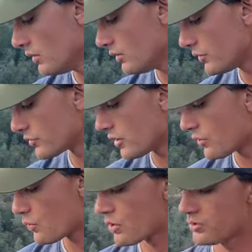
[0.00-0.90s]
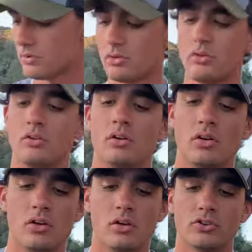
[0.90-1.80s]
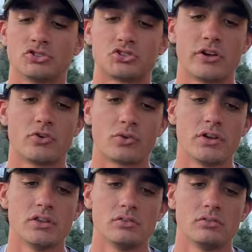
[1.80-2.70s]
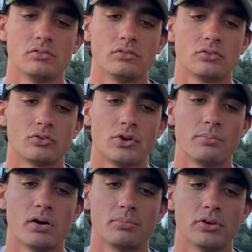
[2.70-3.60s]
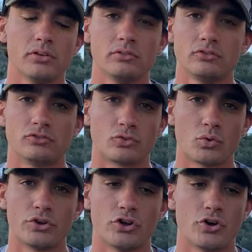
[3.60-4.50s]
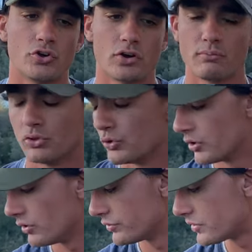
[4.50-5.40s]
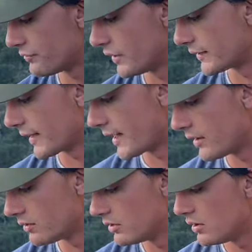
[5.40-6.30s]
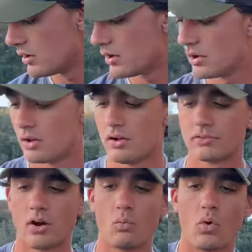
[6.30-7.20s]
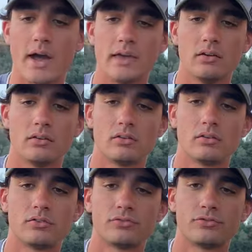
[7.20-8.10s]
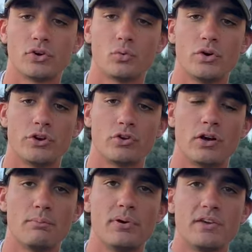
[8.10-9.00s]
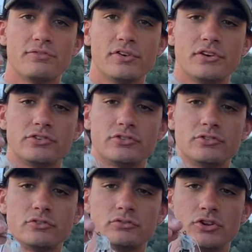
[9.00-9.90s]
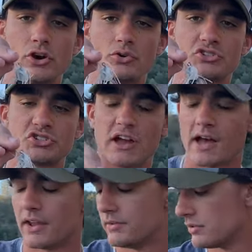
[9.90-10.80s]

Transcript: There's another one, straight green, green pumpkin for when you know you're around bluegill and stuff like that. Got white for when you're around bait fish, you know it's shad.